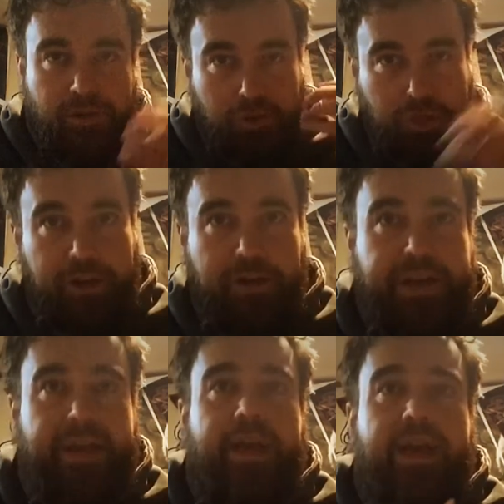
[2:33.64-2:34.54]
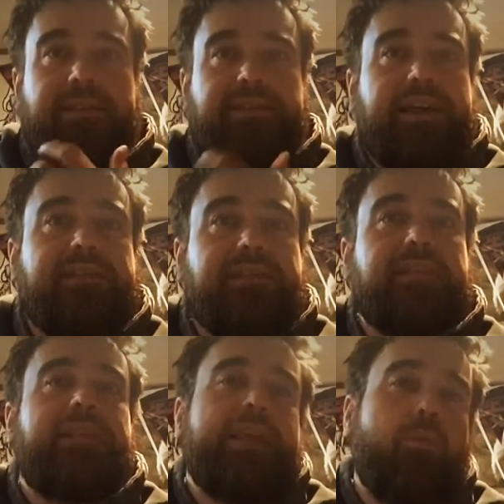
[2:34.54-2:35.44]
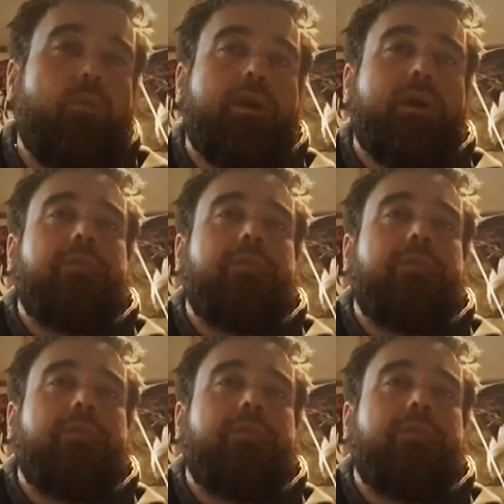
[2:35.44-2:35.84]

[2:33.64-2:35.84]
So Shiri had tested the network